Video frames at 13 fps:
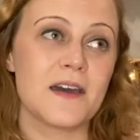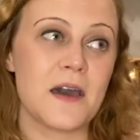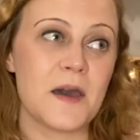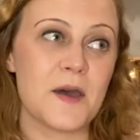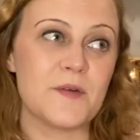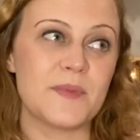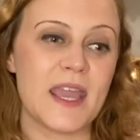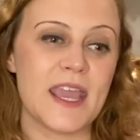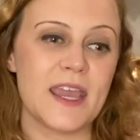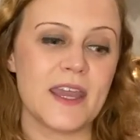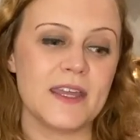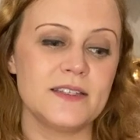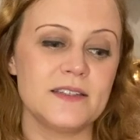
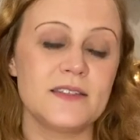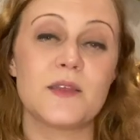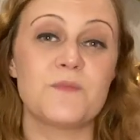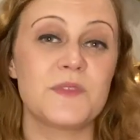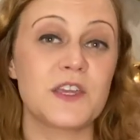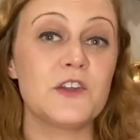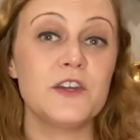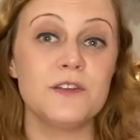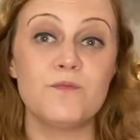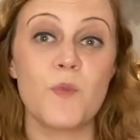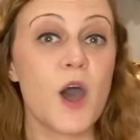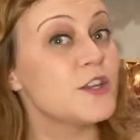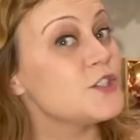and Something Good
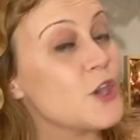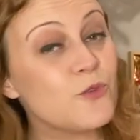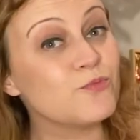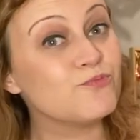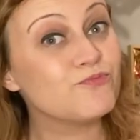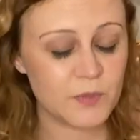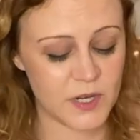on his own.